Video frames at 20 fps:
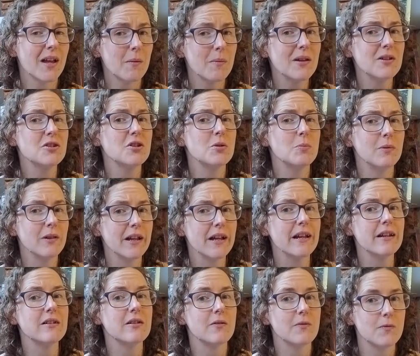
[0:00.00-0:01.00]
a bit too
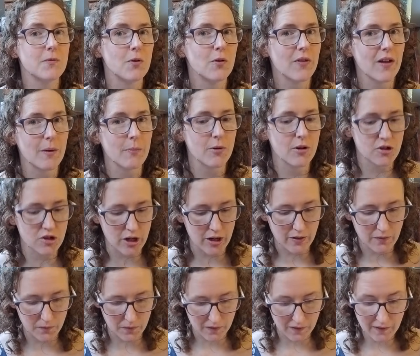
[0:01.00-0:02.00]
bland for that
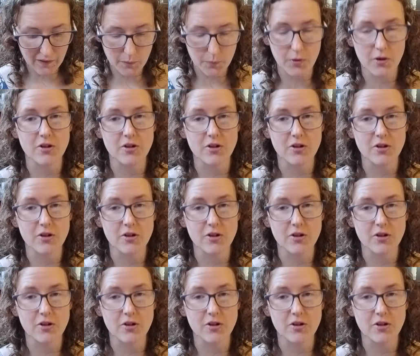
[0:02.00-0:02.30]
project. For this